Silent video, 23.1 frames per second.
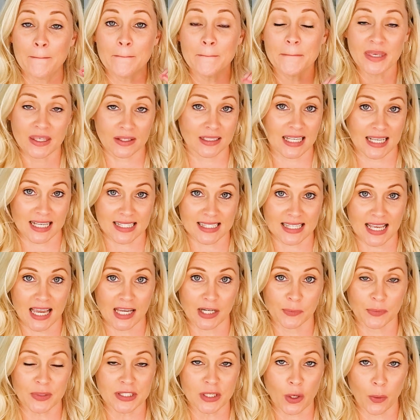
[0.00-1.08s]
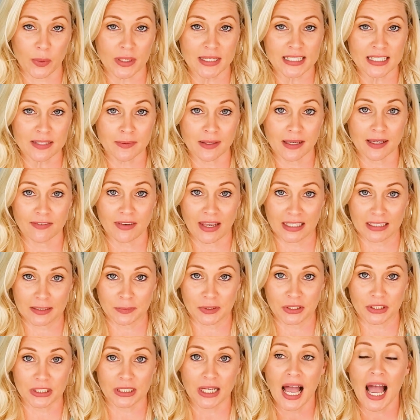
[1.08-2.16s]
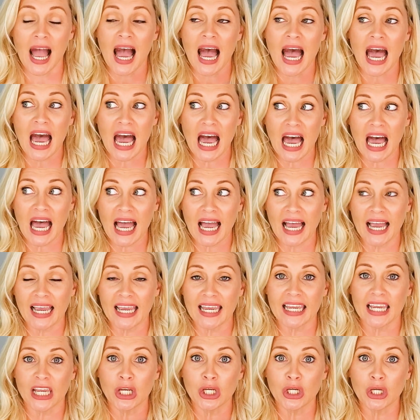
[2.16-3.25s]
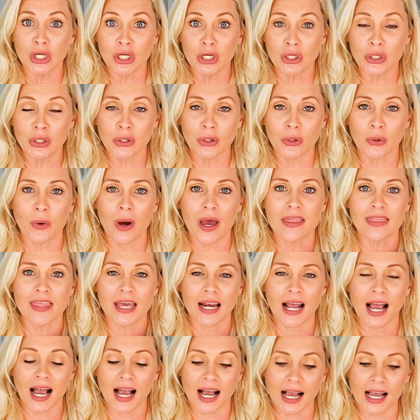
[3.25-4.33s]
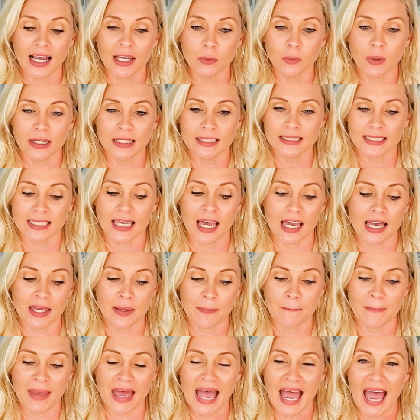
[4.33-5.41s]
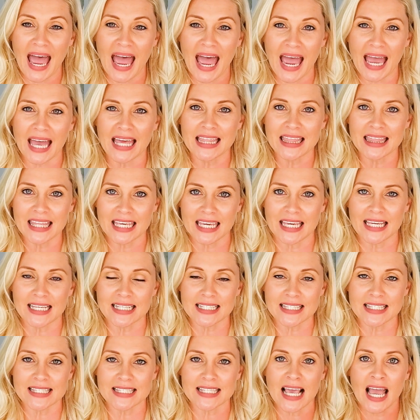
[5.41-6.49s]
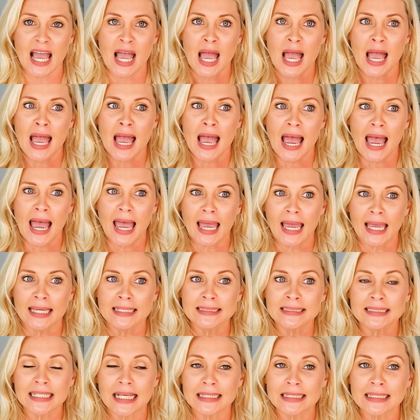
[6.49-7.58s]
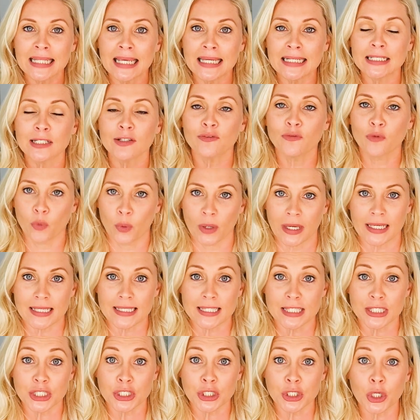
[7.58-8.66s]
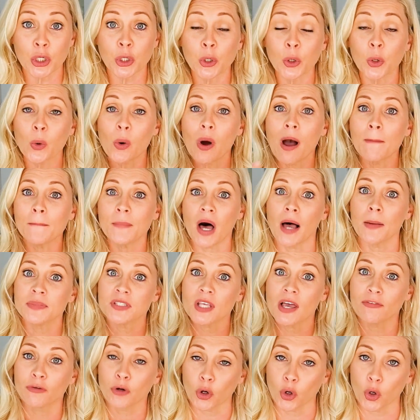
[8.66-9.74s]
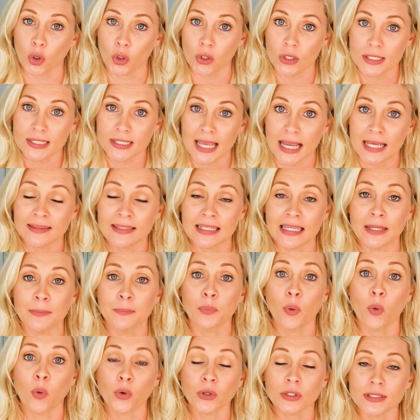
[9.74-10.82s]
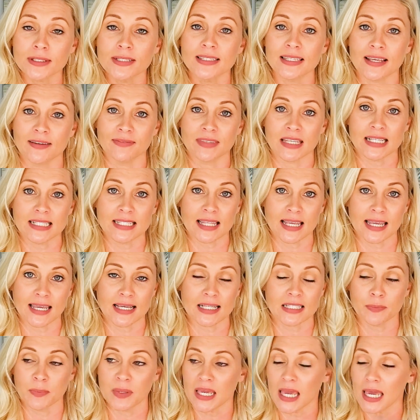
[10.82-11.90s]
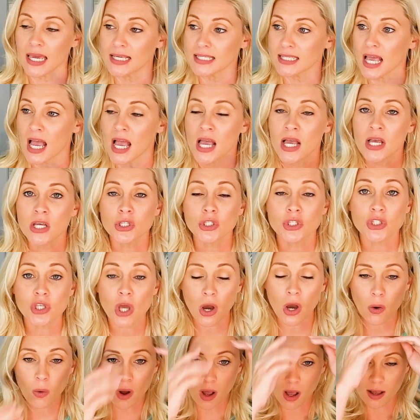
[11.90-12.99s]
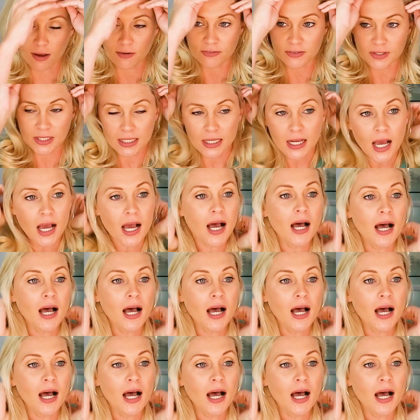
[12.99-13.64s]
building set was going to be available, I knew that I wanted to come at this and lend a voice to moms of girls and the importance of these things, because so often